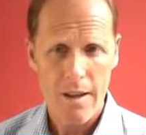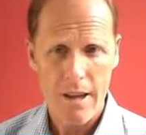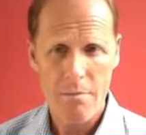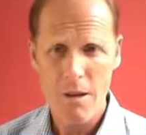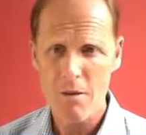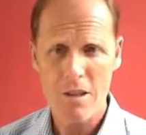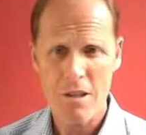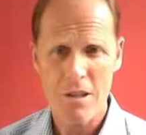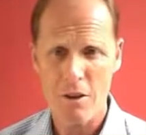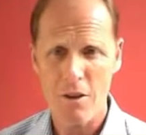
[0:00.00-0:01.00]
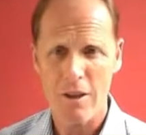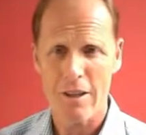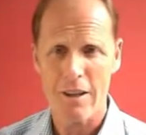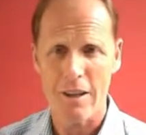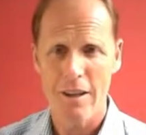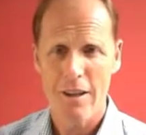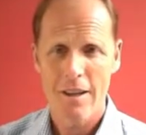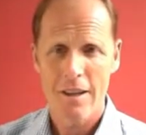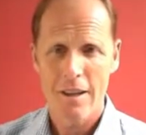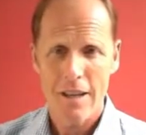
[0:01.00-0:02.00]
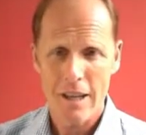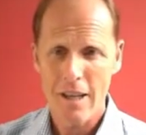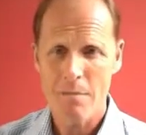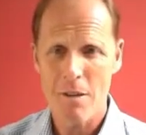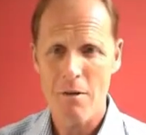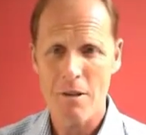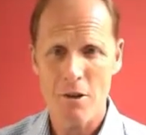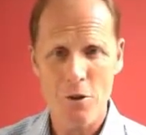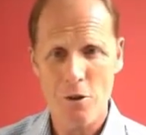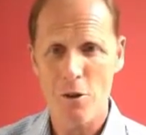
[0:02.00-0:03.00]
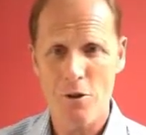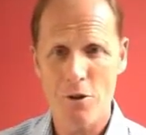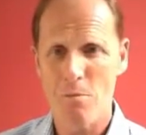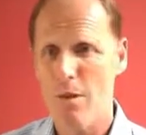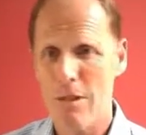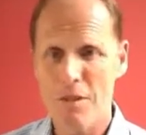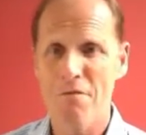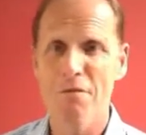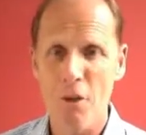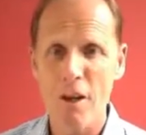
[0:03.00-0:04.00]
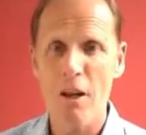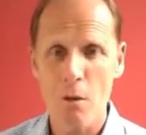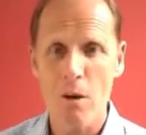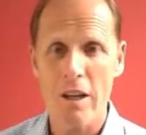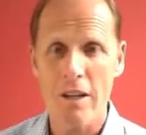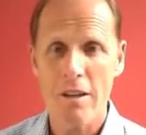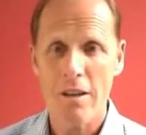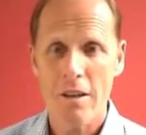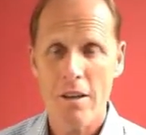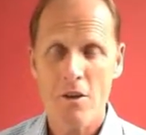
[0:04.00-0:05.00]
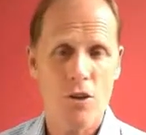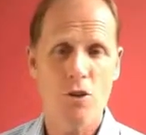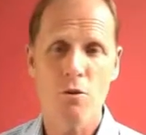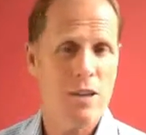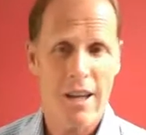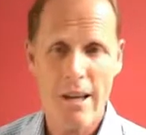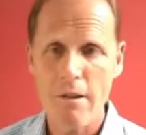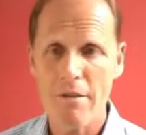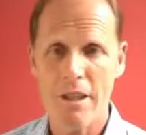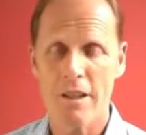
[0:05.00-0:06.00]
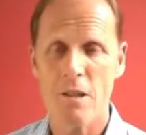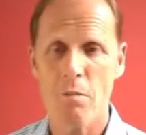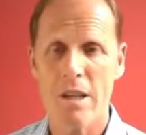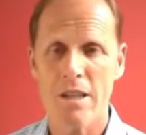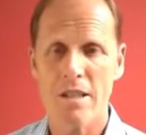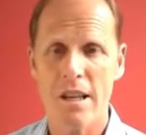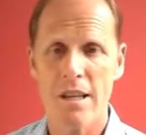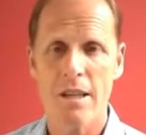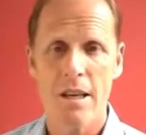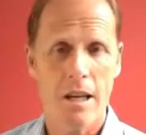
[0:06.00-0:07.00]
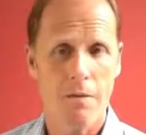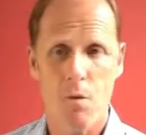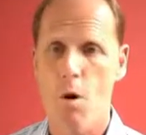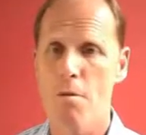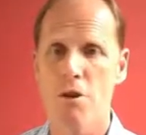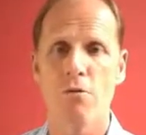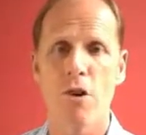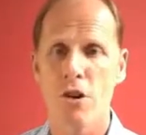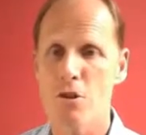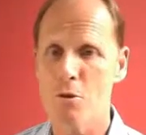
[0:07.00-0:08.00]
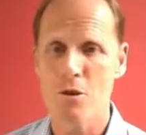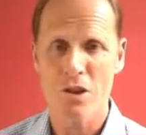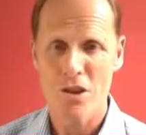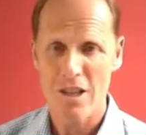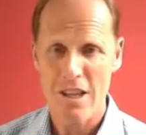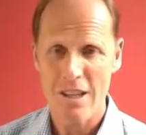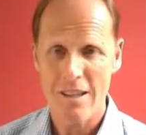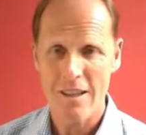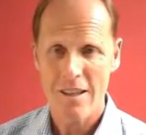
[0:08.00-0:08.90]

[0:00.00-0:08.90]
Hypnosis is not like that. In hypnosis, your conscious mind is fully awake. So you can hear everything that's being said. If you open your eyes, you can see,